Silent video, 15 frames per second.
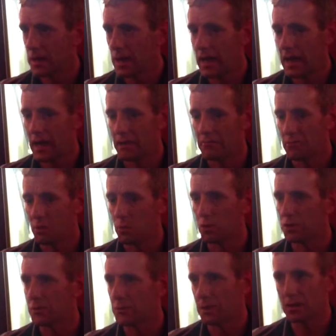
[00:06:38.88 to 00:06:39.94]
Um, it
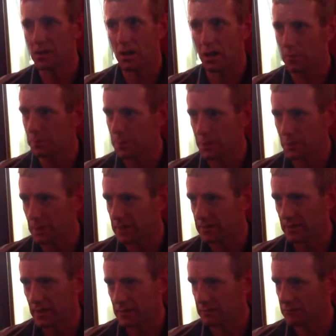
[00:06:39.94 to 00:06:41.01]
wouldn't have been called beer back
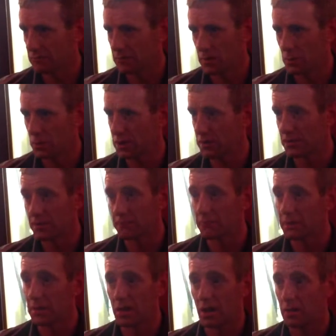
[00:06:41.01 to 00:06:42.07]
then. It wouldn't have even
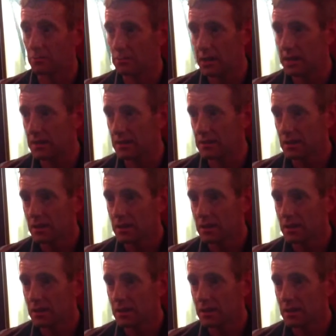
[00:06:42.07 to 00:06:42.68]
been called mead.